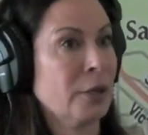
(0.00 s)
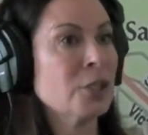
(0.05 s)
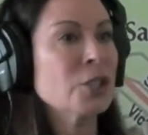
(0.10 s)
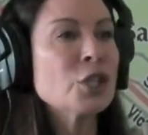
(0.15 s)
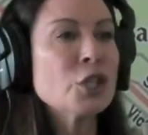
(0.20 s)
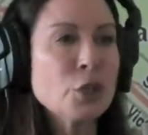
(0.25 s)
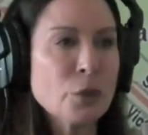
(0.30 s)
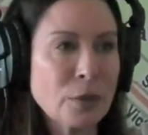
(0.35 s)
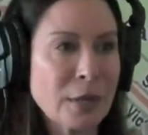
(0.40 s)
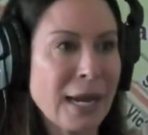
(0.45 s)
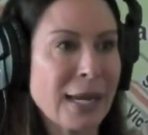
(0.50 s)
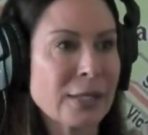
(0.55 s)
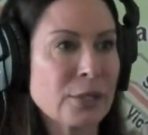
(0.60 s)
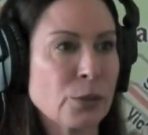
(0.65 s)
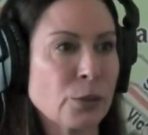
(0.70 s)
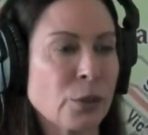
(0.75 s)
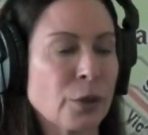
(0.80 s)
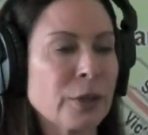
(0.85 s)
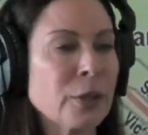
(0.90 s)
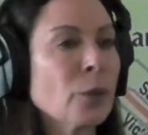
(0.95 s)
You
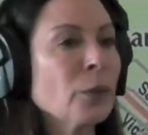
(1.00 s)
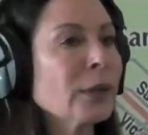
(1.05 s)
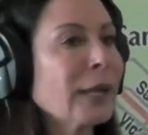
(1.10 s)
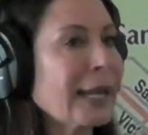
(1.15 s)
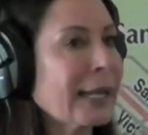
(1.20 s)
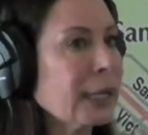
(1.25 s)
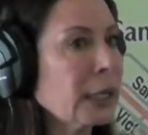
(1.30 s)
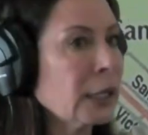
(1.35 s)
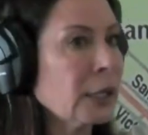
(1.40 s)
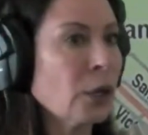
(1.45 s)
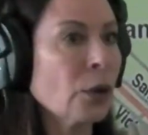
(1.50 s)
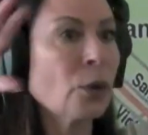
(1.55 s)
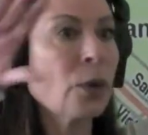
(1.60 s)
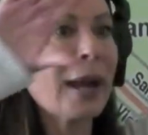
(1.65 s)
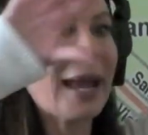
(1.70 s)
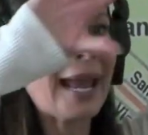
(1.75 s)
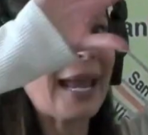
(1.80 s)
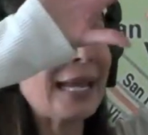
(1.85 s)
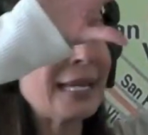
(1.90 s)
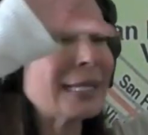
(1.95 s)
guys were. There were like, you know,
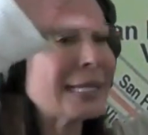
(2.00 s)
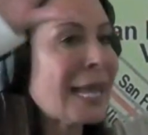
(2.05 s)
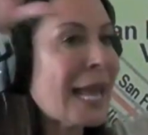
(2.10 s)
8,